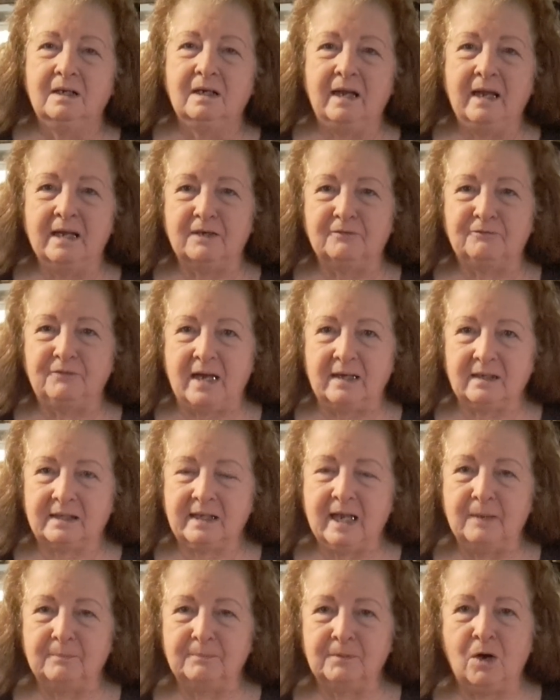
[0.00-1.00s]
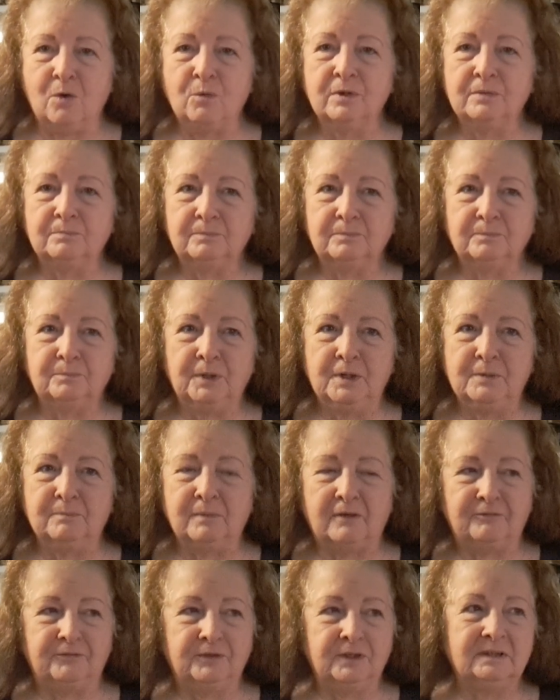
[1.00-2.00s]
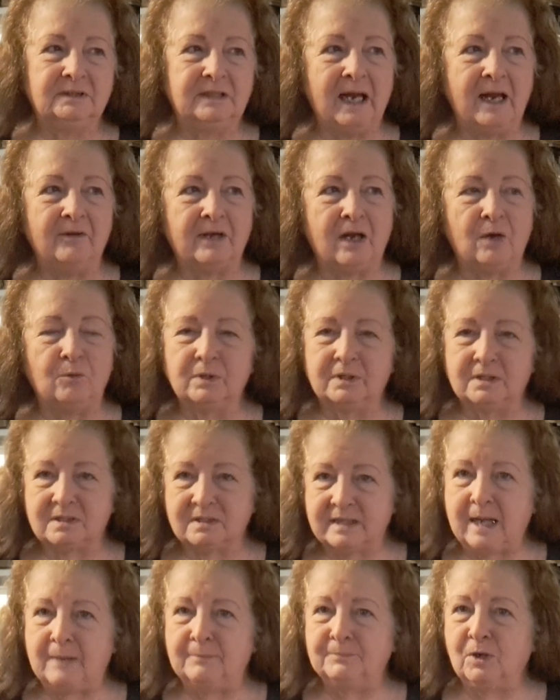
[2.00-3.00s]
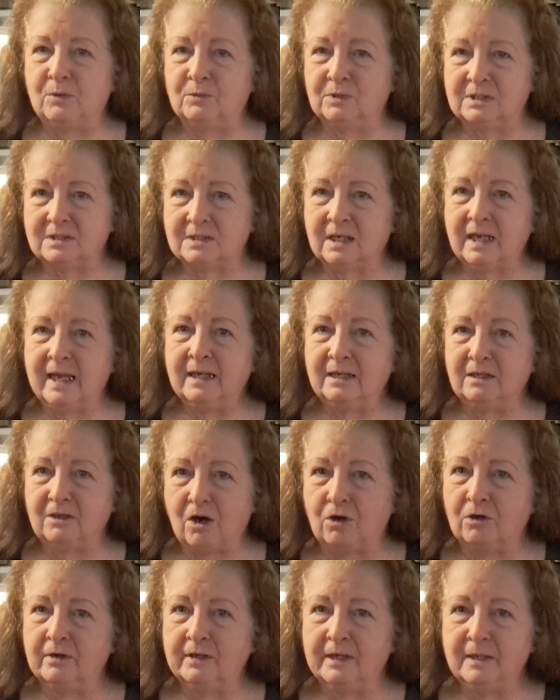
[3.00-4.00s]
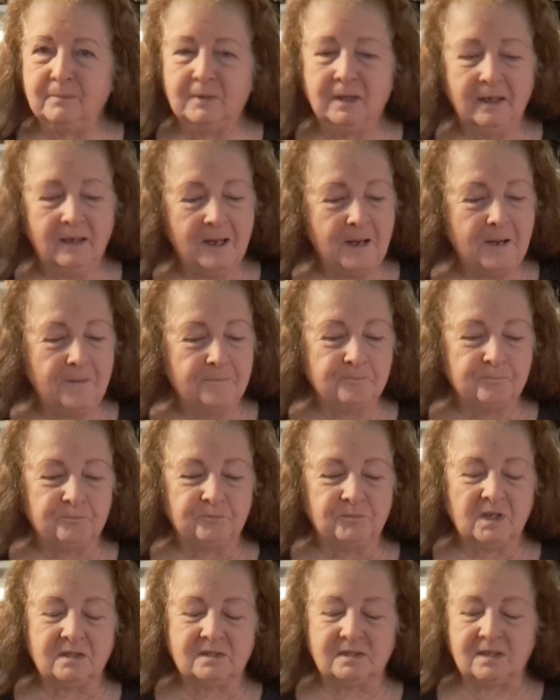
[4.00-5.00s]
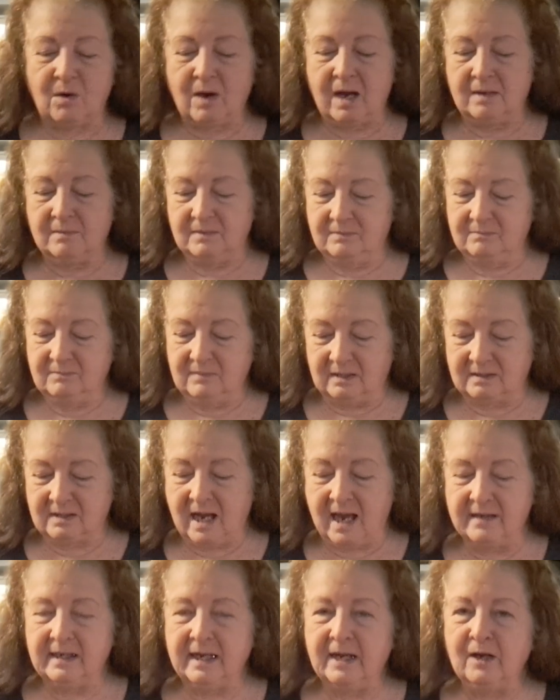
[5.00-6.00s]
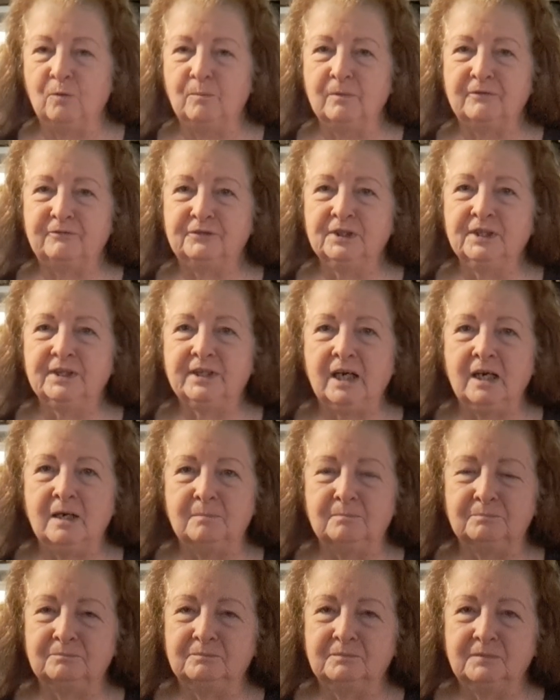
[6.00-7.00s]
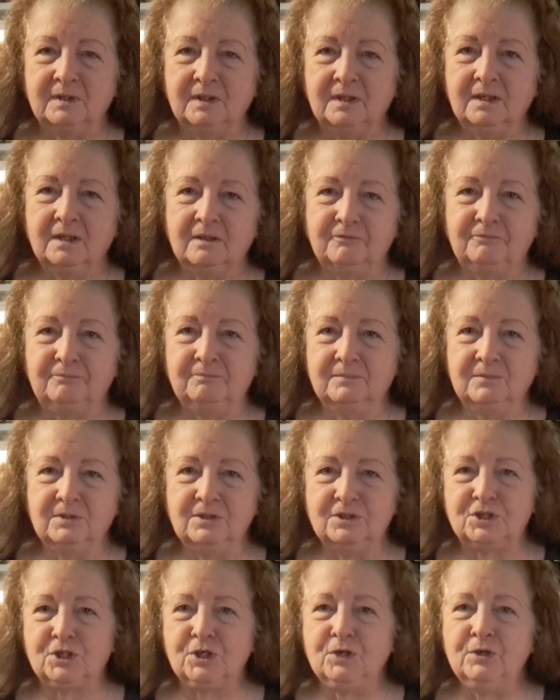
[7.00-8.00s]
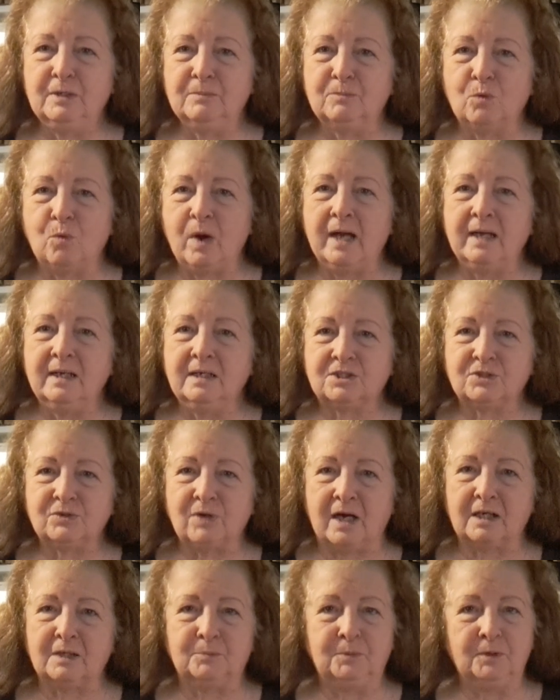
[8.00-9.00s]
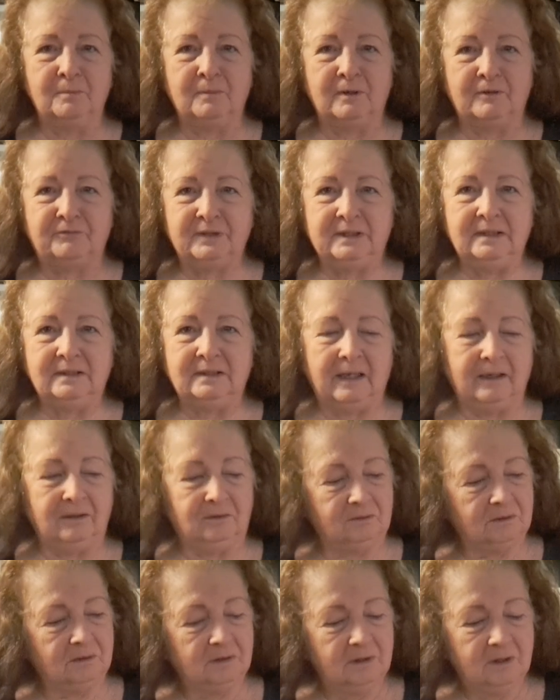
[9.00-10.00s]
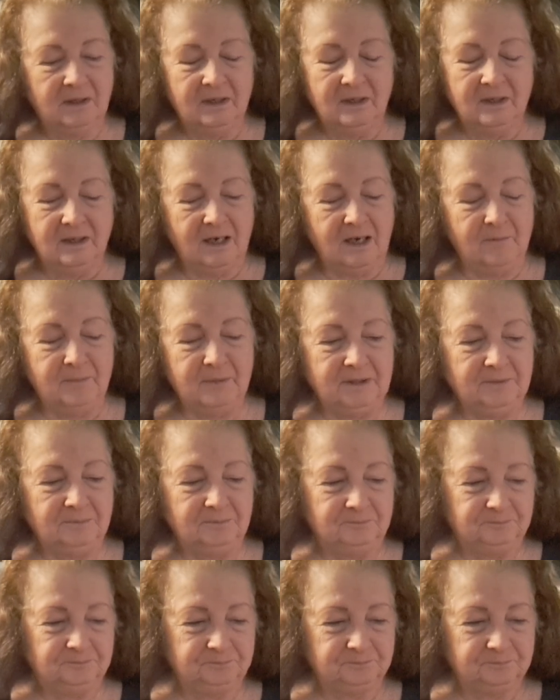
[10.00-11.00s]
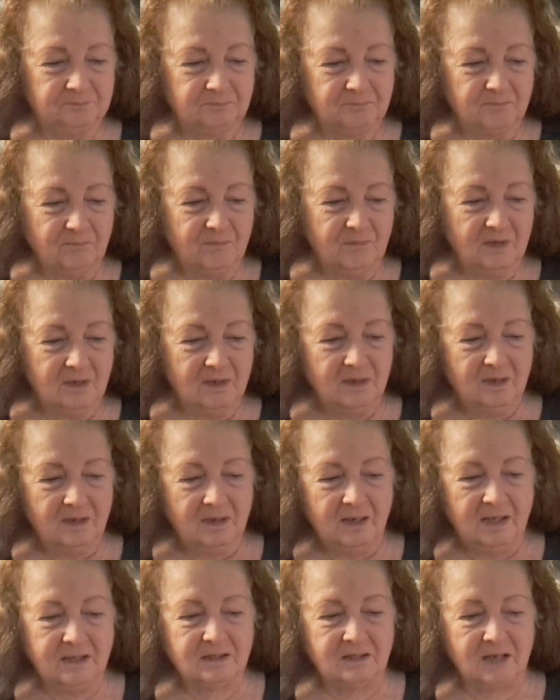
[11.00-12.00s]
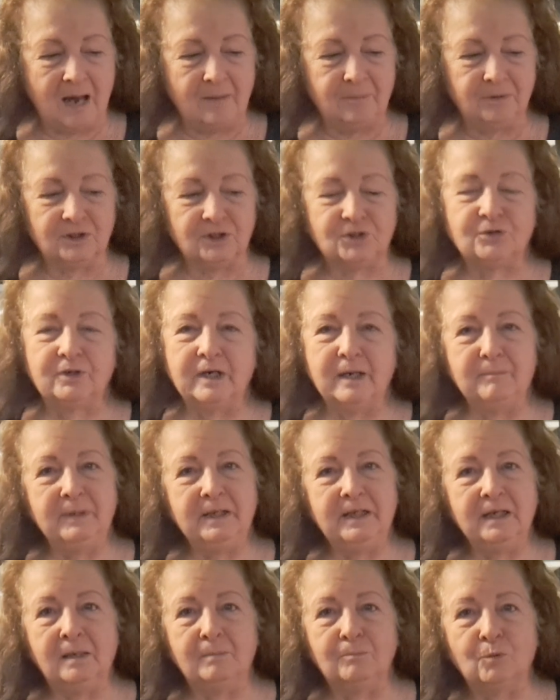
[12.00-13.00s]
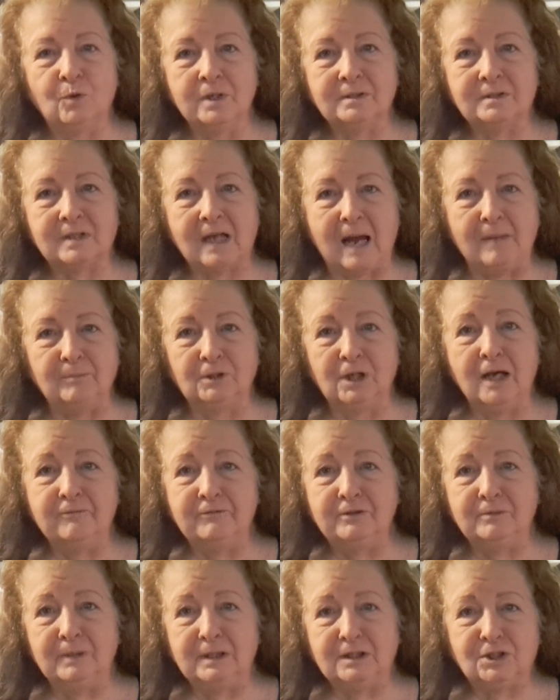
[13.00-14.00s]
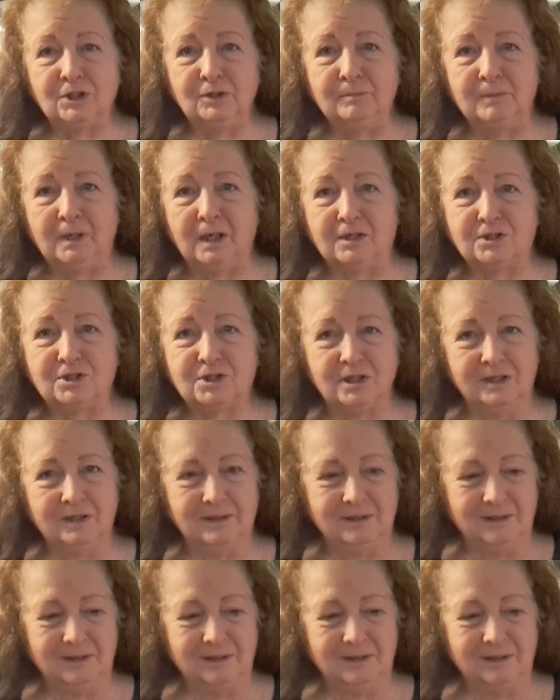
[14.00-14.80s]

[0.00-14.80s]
And if I'd have kept going, putting my foot down, I would have stepped on his leg and hurt him. So I kind of held my foot up and shoot him away so I could put my feet down. I mean, he's liable to trip me up one time loving me too much.